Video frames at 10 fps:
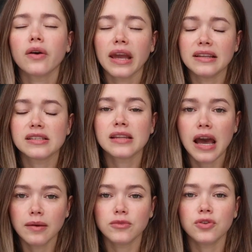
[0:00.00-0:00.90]
okay, it's
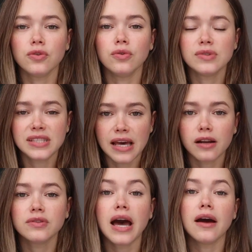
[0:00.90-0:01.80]
time to
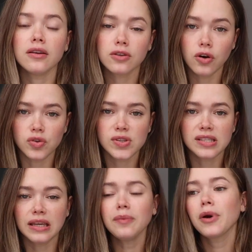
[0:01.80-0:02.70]
settle down and go to
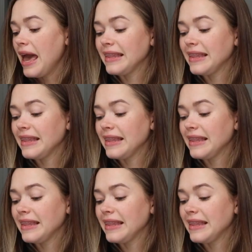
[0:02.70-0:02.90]
sleep.